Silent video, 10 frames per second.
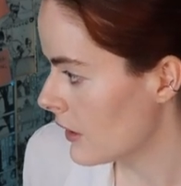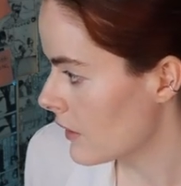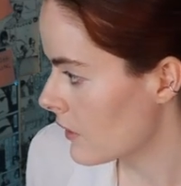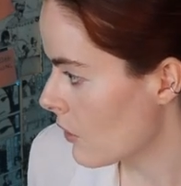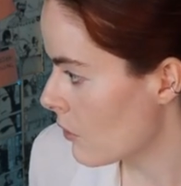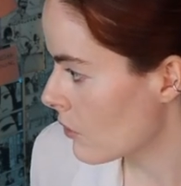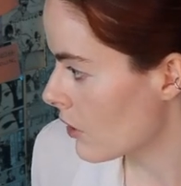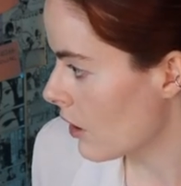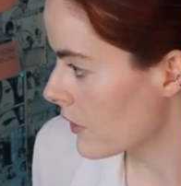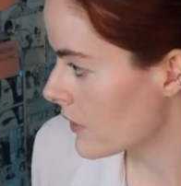its own
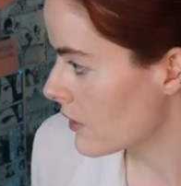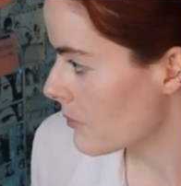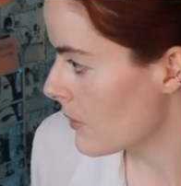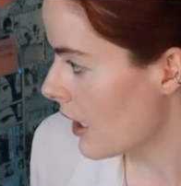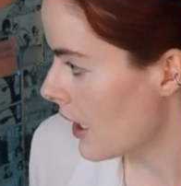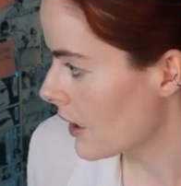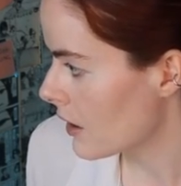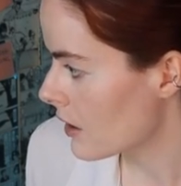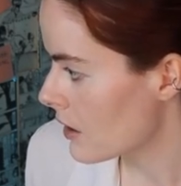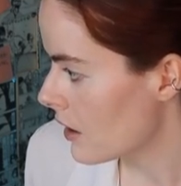custom
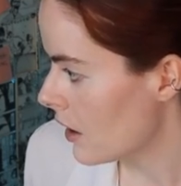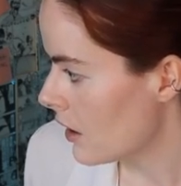icon.